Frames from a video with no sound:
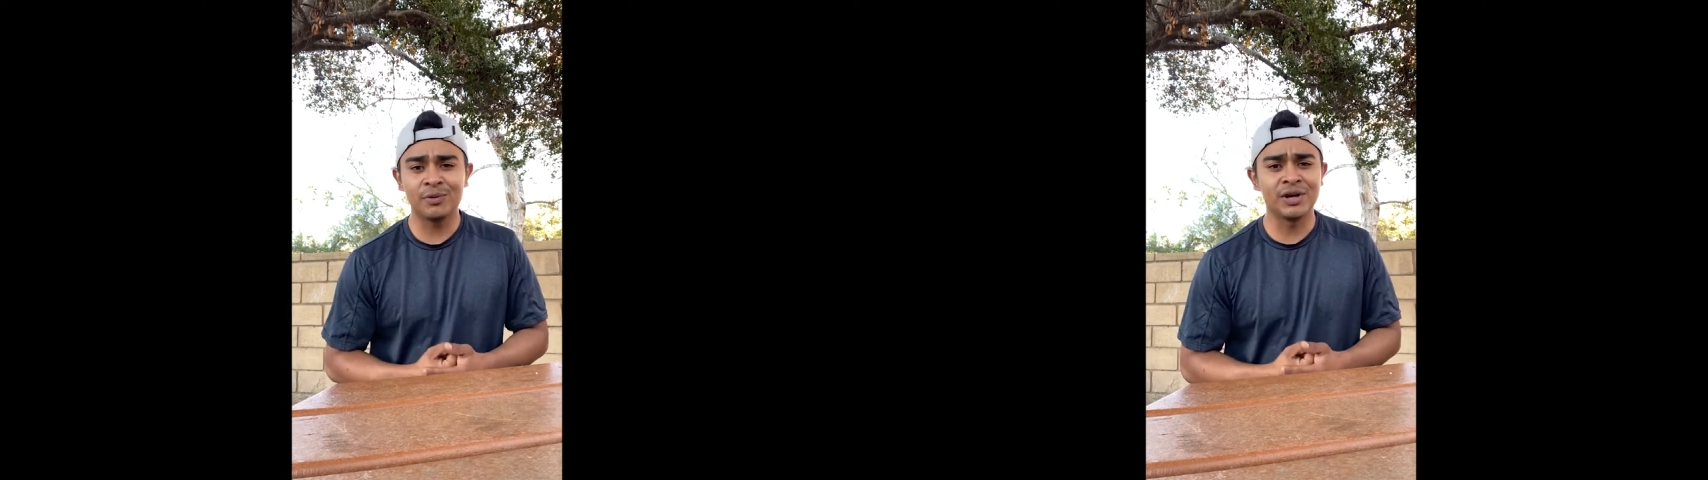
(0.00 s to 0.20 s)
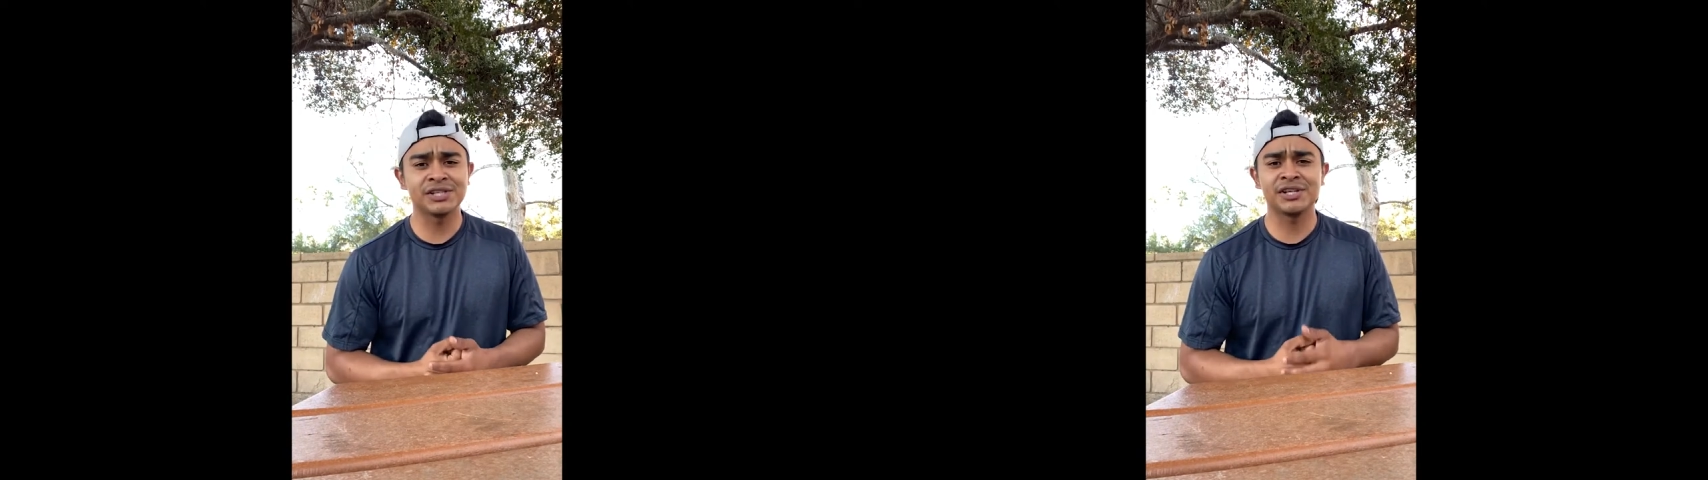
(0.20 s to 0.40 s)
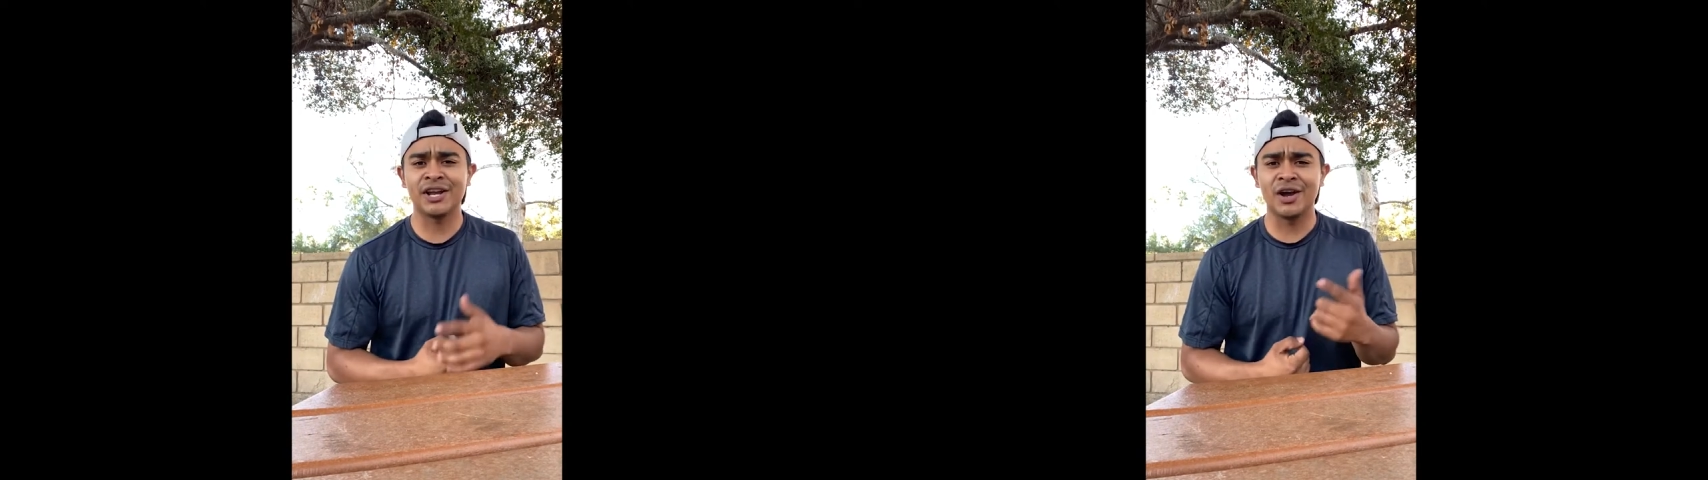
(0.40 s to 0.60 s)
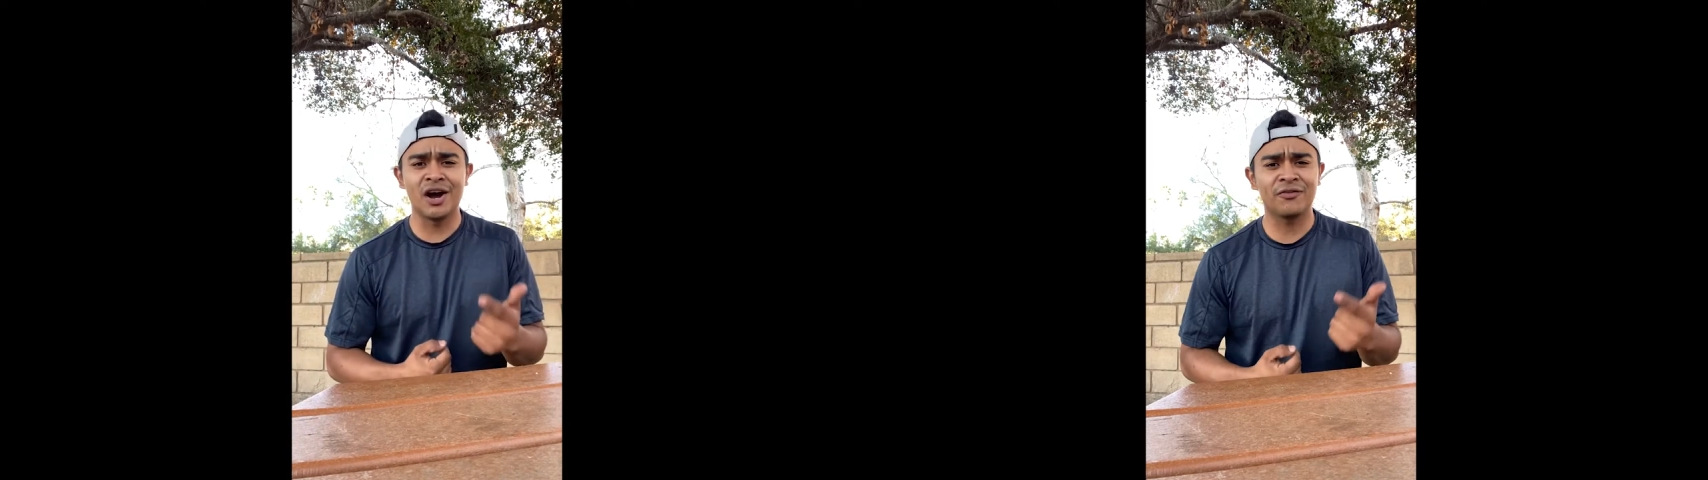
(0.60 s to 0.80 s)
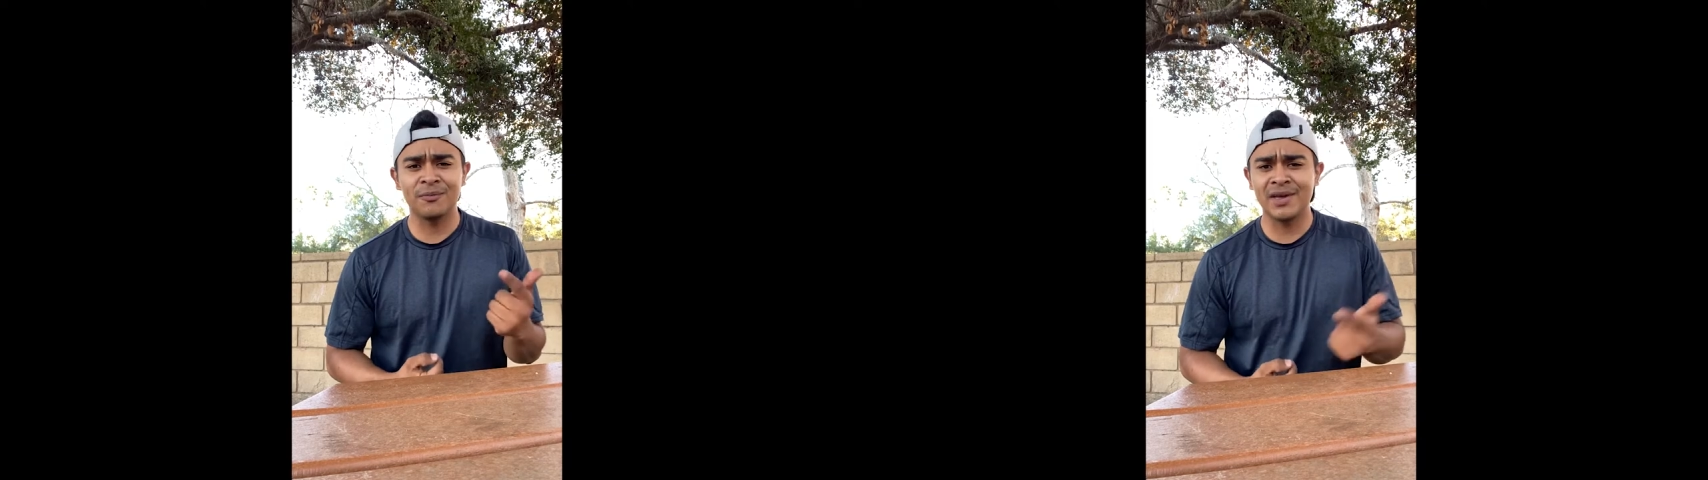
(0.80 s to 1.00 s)
question I
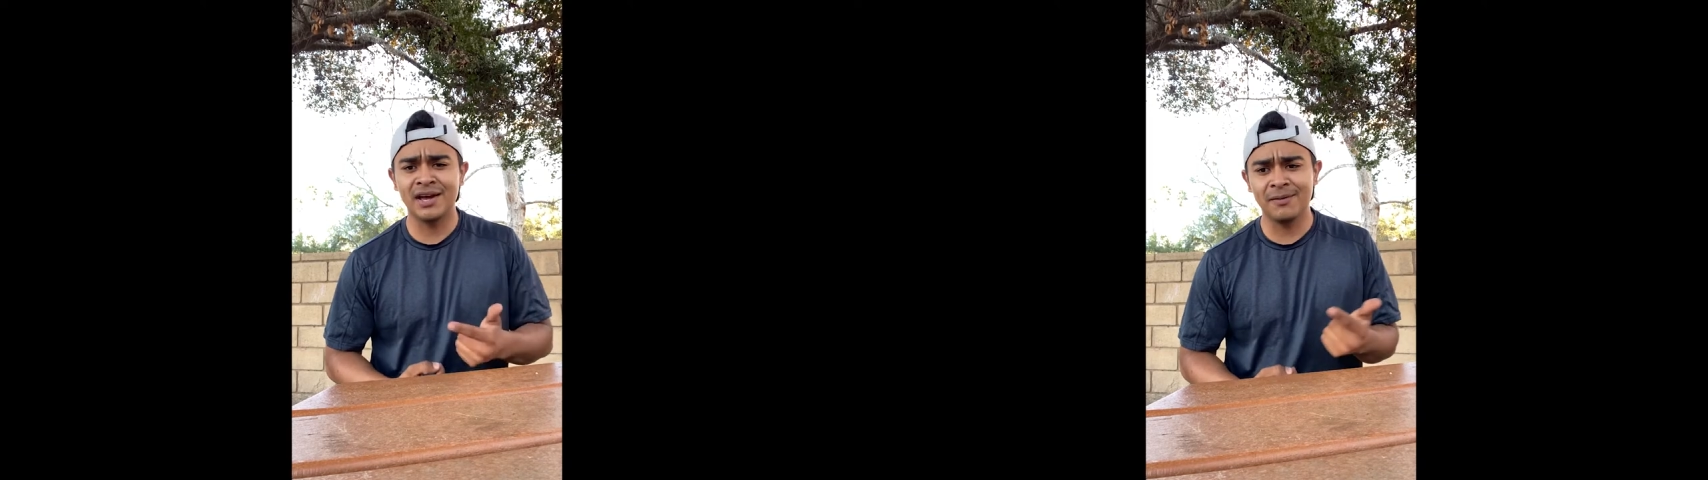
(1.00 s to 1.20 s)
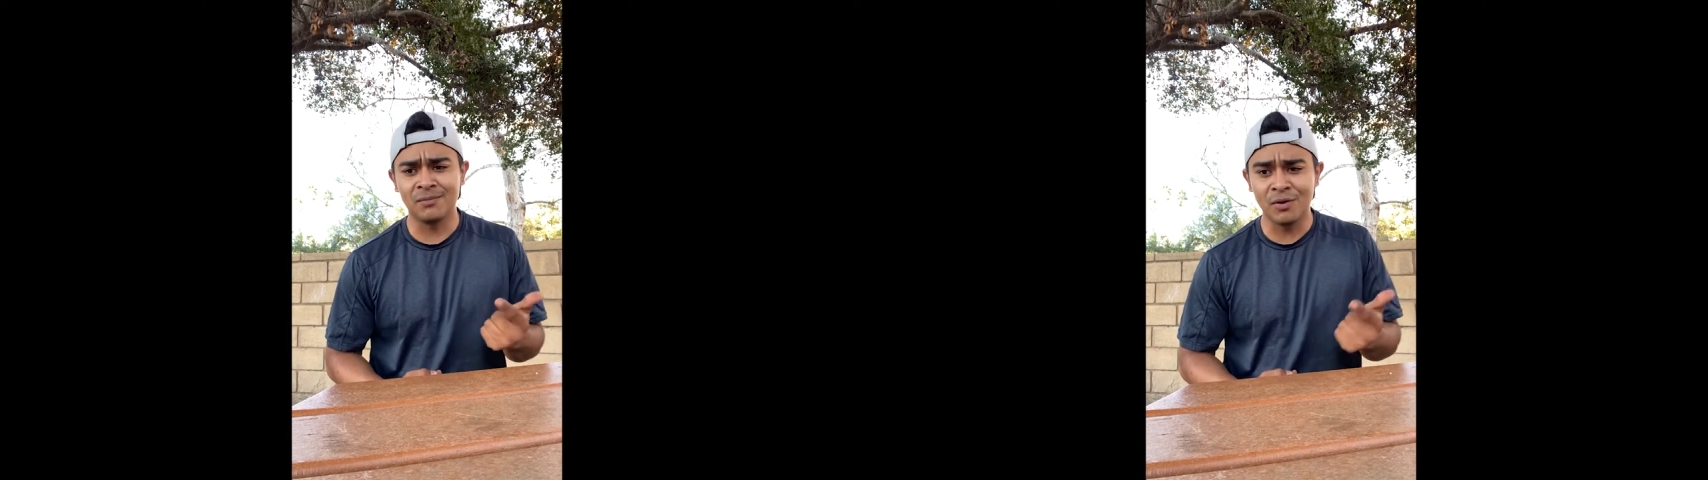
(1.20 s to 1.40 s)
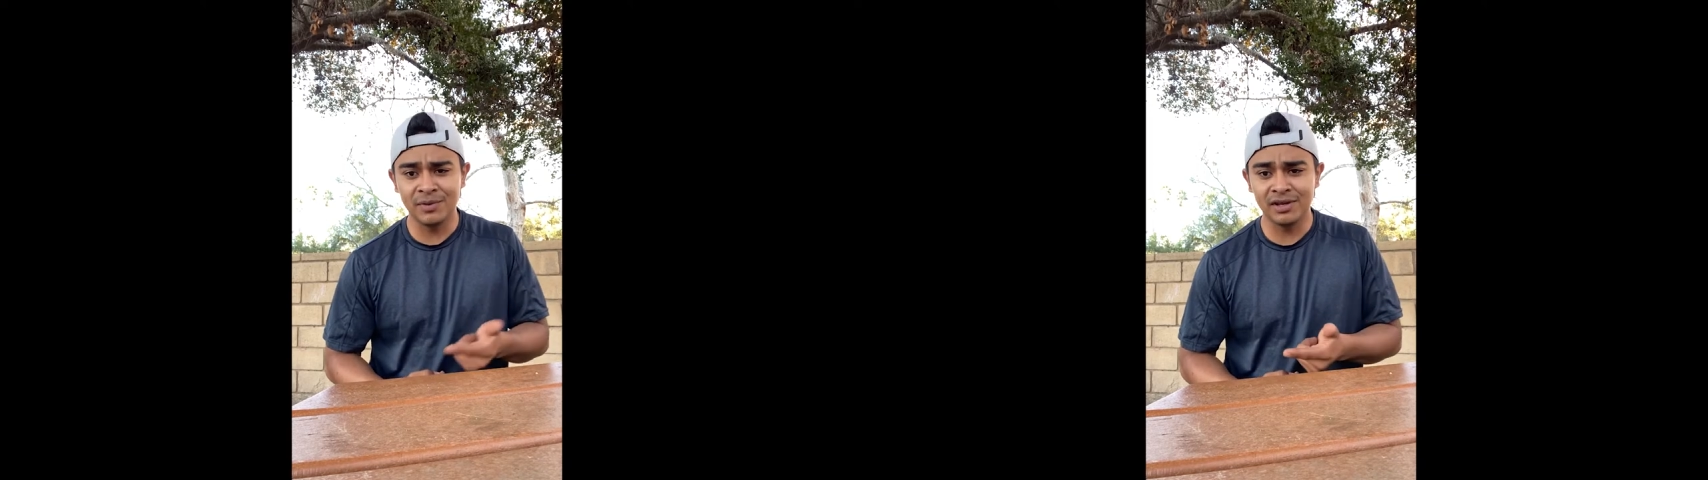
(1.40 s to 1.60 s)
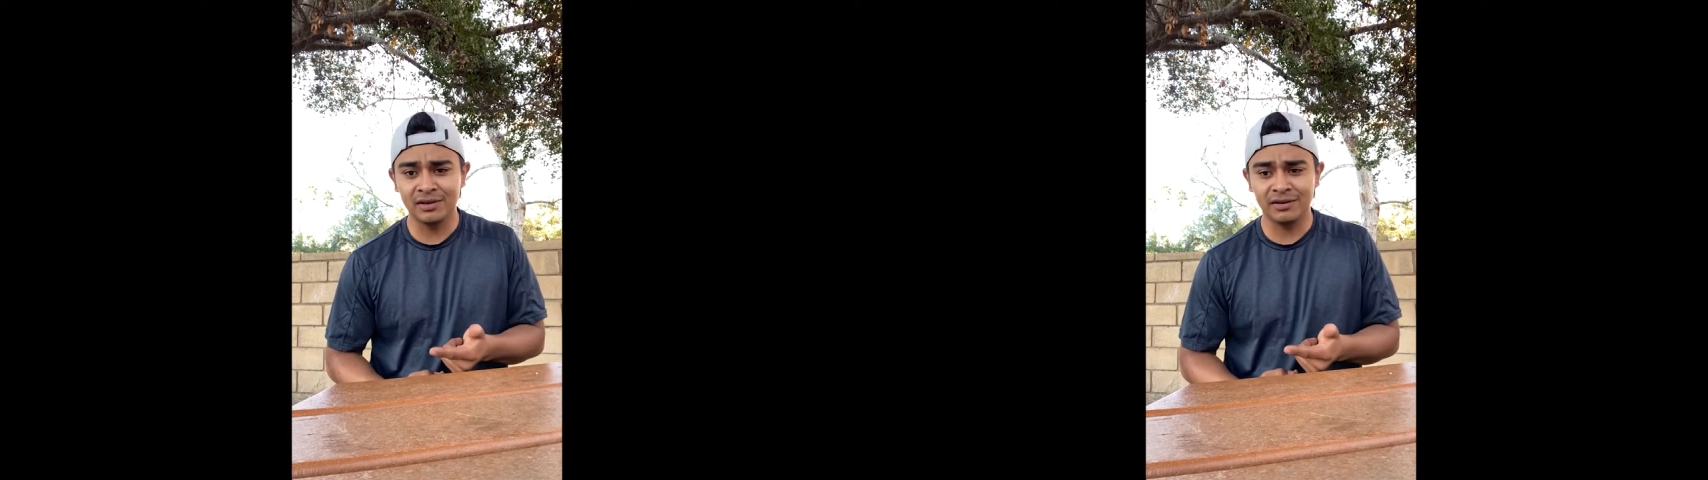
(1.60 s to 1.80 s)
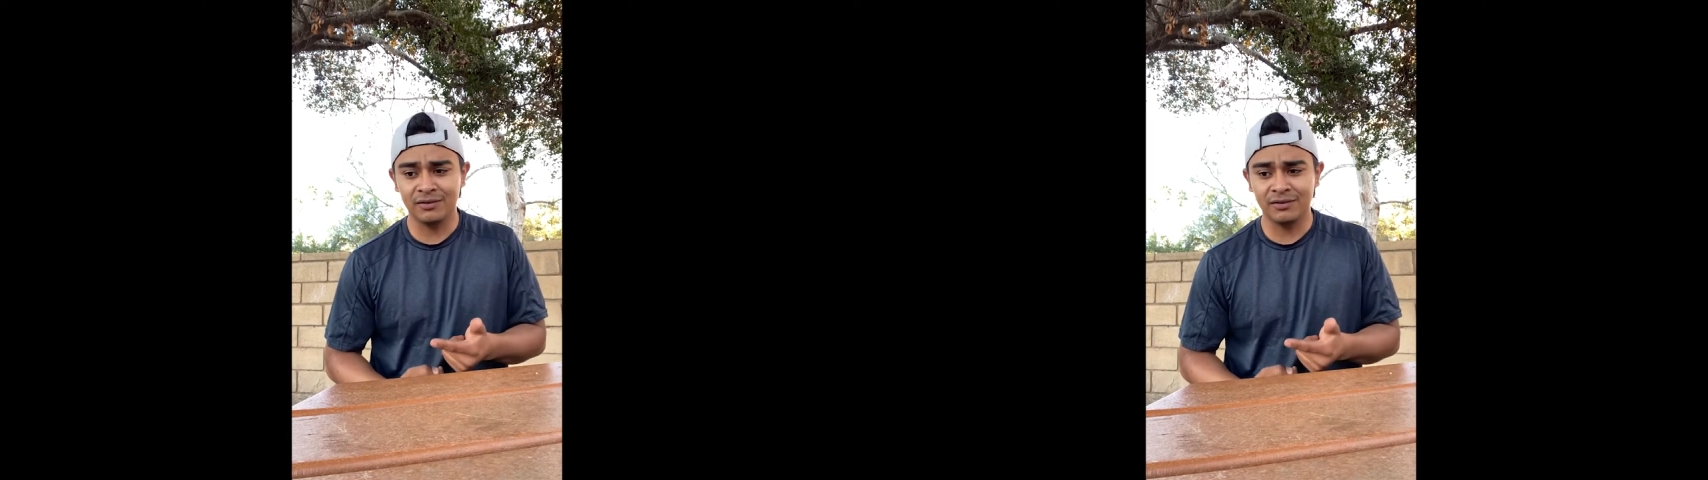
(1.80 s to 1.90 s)
got from that moment